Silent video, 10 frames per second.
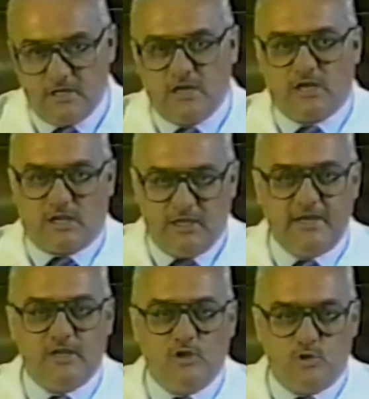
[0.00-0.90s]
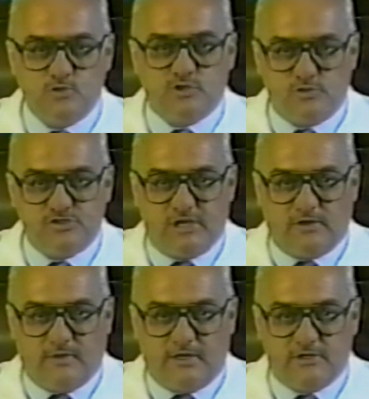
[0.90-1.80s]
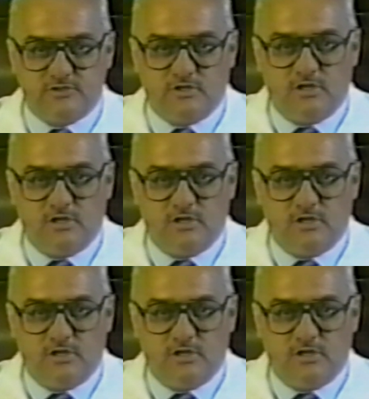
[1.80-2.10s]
Clinical ozone generators,